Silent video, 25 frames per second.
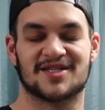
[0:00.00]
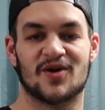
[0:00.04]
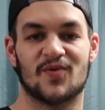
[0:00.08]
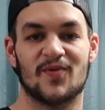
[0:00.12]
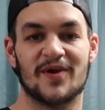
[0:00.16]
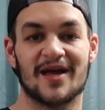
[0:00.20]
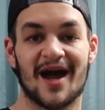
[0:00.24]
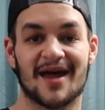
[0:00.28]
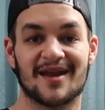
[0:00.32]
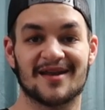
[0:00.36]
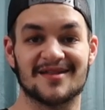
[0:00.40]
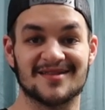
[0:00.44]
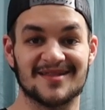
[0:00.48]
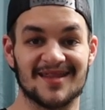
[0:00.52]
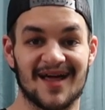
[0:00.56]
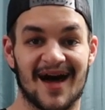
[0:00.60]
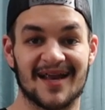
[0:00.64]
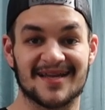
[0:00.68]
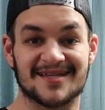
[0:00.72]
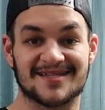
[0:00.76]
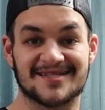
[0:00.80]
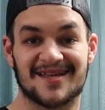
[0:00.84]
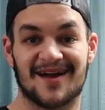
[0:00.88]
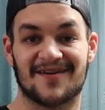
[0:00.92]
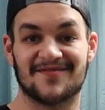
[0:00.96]
so we got a
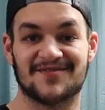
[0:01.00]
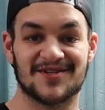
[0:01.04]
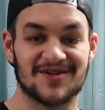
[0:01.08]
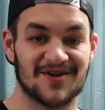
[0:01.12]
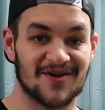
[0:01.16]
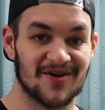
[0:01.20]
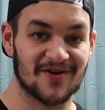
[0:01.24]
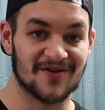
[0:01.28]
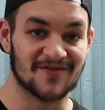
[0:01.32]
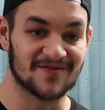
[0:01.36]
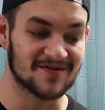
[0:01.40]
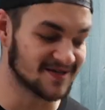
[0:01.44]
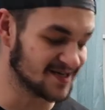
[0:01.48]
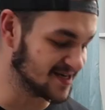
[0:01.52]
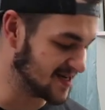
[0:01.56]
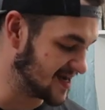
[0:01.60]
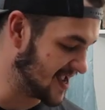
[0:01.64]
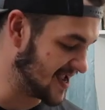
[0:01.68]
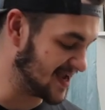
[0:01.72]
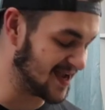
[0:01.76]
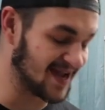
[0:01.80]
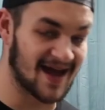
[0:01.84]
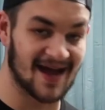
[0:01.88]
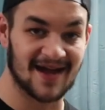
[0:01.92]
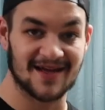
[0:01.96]
lot of stuff to go over
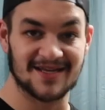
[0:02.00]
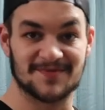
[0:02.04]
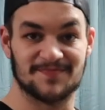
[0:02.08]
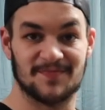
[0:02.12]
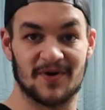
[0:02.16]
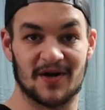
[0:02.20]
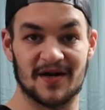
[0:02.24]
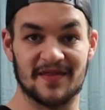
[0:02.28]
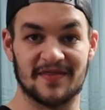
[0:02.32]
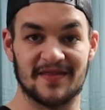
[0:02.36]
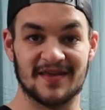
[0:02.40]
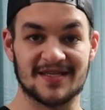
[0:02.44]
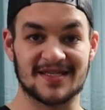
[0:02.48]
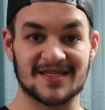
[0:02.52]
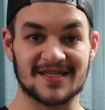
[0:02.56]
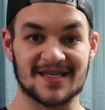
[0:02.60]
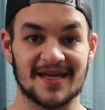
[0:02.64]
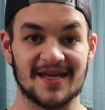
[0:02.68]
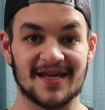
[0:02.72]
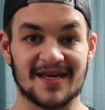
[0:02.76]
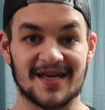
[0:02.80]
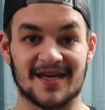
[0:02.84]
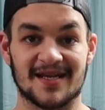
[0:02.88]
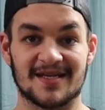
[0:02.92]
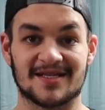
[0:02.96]
today, guys, but this is
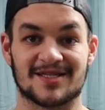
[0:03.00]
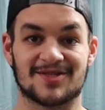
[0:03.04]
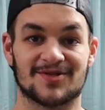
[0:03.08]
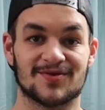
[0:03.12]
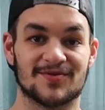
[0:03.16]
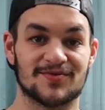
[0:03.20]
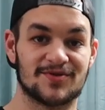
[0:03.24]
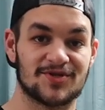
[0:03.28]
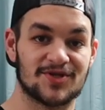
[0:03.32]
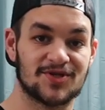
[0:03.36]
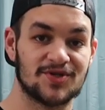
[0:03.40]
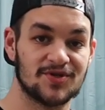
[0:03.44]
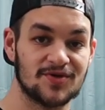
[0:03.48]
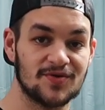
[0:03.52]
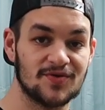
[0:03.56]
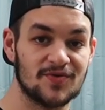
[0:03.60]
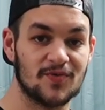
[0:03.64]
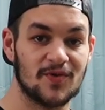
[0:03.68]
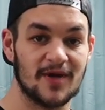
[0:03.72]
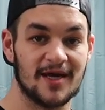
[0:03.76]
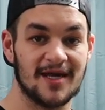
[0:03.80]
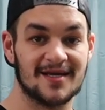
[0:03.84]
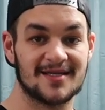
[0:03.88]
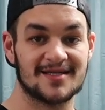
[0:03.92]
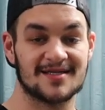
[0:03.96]
gonna get us through two
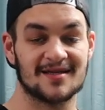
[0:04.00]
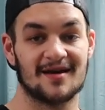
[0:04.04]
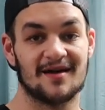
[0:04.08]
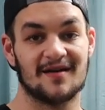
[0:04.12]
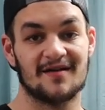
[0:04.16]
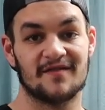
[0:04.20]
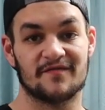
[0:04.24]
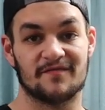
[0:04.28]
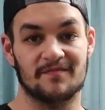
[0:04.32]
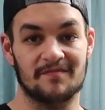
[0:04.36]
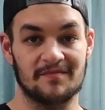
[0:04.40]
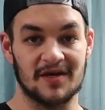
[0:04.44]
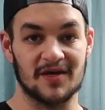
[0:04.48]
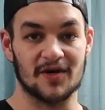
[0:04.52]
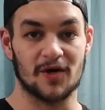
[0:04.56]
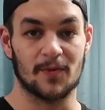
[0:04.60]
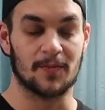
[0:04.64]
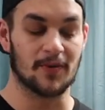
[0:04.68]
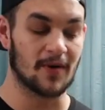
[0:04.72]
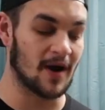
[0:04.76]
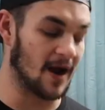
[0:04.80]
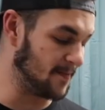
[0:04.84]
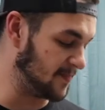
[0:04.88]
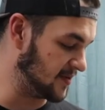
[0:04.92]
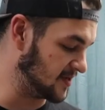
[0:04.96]
weeks of
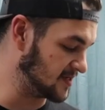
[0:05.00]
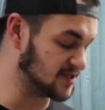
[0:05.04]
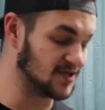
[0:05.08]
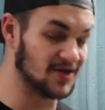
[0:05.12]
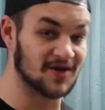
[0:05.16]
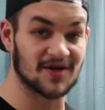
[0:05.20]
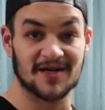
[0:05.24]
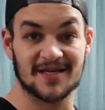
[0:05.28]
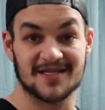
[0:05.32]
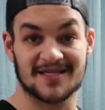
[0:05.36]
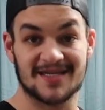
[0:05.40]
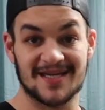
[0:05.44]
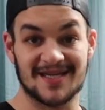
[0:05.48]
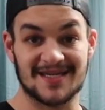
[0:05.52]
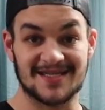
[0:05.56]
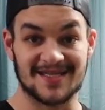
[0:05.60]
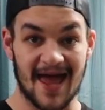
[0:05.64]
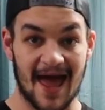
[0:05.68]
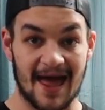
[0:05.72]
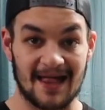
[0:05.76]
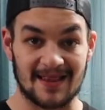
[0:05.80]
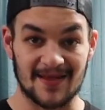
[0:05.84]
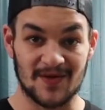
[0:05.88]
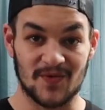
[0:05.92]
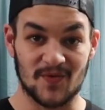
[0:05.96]
meal prepping. So you're gonna see
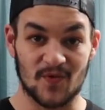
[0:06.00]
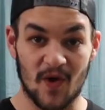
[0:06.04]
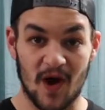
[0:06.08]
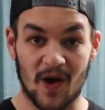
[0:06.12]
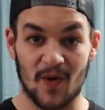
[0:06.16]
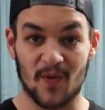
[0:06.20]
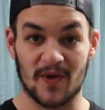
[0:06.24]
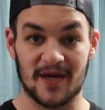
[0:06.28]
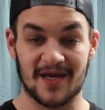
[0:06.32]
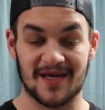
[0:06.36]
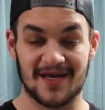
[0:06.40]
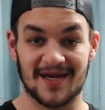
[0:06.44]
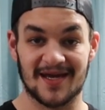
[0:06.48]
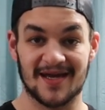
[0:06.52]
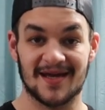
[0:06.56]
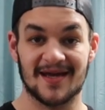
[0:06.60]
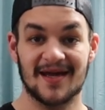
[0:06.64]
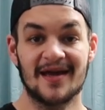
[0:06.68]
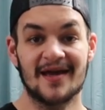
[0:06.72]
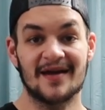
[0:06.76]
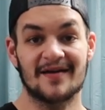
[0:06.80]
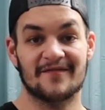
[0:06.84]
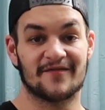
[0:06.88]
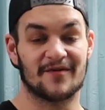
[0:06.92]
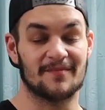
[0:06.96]
exactly what we
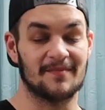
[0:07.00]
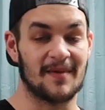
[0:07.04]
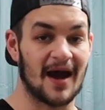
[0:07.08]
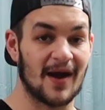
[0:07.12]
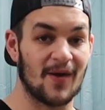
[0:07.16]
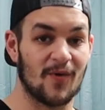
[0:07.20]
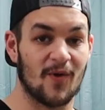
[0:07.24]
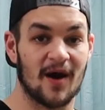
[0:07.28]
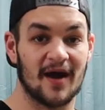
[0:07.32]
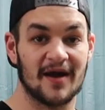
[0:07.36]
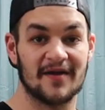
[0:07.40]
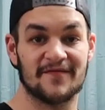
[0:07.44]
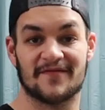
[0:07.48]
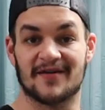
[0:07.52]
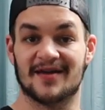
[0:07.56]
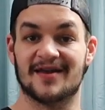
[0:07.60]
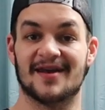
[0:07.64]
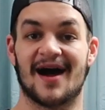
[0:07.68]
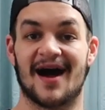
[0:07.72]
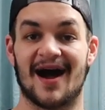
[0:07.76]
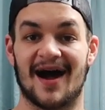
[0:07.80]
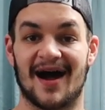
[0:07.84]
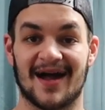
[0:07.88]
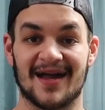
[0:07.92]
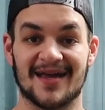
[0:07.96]
get for my wife
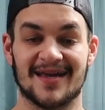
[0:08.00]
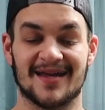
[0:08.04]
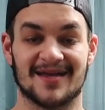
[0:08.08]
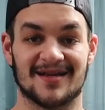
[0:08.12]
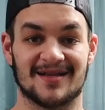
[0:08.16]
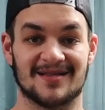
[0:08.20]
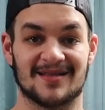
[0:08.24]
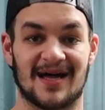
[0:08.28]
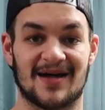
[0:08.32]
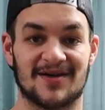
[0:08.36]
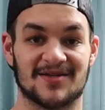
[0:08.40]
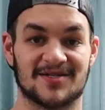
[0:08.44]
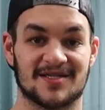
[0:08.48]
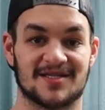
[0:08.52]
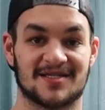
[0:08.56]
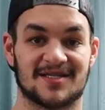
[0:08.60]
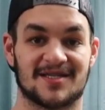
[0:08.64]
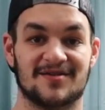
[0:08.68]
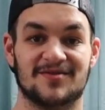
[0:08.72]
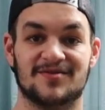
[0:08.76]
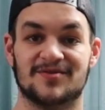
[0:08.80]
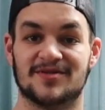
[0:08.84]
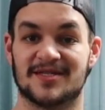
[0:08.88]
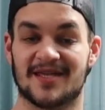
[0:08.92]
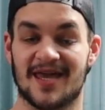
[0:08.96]
and I and allows us
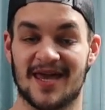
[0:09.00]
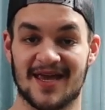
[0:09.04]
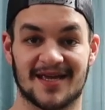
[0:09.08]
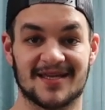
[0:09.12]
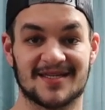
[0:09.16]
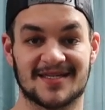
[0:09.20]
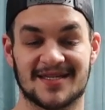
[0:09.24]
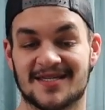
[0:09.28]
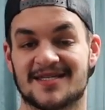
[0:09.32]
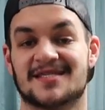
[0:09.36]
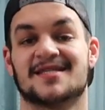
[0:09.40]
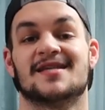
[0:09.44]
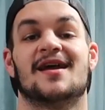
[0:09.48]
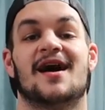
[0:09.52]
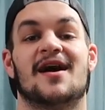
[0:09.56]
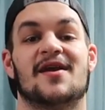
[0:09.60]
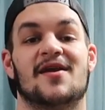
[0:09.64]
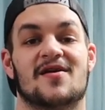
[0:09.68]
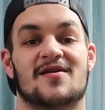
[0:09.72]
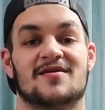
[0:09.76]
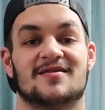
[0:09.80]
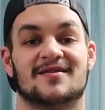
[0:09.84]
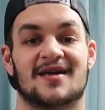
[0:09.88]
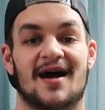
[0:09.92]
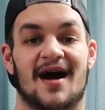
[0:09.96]
to stay consistent
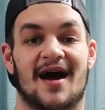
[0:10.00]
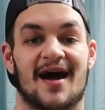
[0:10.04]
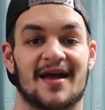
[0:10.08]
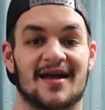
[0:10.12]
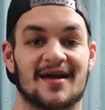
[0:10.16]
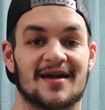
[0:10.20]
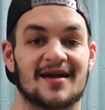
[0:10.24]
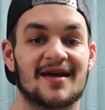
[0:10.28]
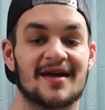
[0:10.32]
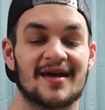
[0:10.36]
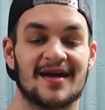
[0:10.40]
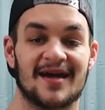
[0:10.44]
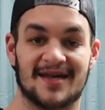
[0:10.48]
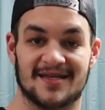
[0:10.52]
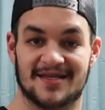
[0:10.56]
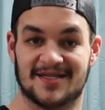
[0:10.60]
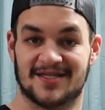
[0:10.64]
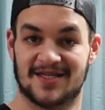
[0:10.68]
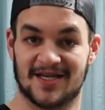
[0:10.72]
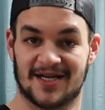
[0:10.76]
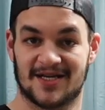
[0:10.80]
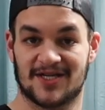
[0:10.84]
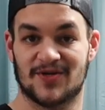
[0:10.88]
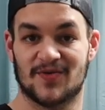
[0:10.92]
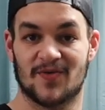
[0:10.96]
on our diet and
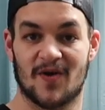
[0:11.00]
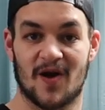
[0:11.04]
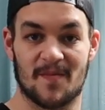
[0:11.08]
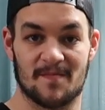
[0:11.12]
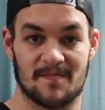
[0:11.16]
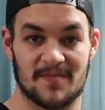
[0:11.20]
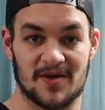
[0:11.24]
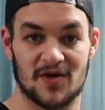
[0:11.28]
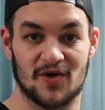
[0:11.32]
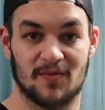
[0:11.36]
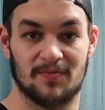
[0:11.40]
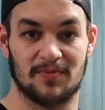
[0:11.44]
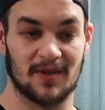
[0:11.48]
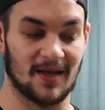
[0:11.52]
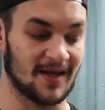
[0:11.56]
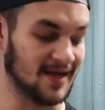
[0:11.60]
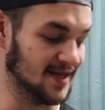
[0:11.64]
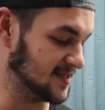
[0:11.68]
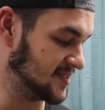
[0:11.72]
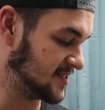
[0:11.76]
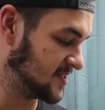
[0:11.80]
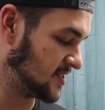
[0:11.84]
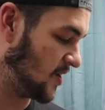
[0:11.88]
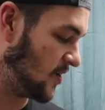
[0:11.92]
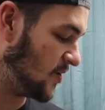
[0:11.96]
stick to our meal
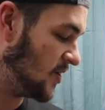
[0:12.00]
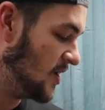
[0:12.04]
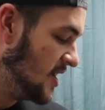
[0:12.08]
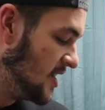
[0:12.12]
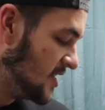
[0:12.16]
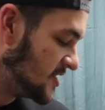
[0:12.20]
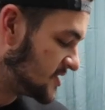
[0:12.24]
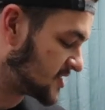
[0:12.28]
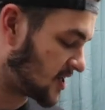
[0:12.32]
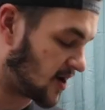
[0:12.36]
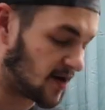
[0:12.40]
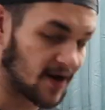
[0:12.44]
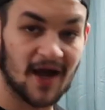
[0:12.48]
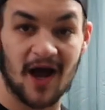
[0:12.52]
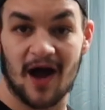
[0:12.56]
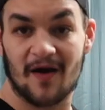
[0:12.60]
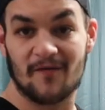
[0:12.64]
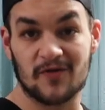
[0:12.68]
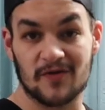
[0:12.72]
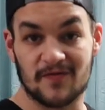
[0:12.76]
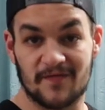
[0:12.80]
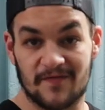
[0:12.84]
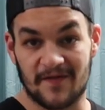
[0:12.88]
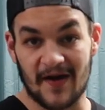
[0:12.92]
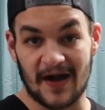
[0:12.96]
plan. So starting off with